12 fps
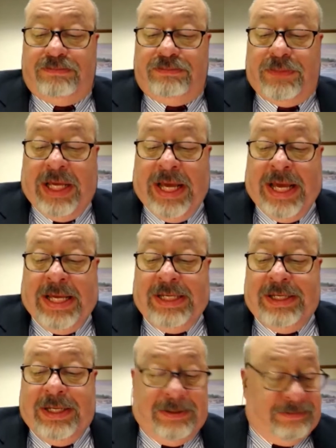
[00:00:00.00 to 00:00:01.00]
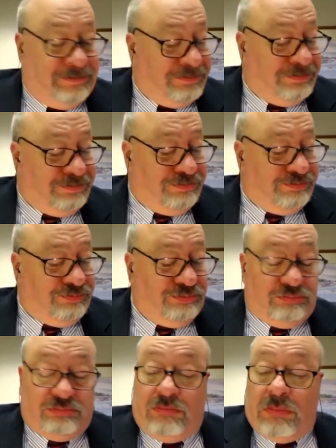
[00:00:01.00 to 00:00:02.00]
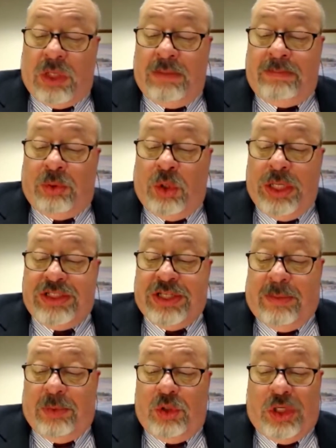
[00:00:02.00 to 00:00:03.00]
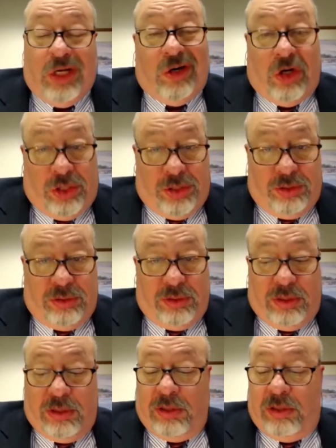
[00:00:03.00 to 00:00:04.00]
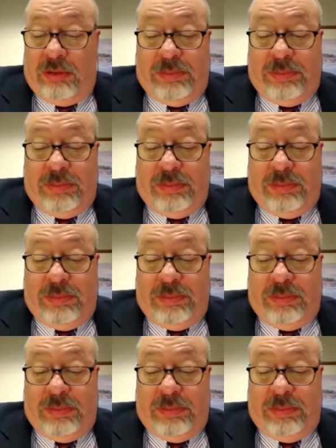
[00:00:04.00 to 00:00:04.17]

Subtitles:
had employed someone who got hurt, but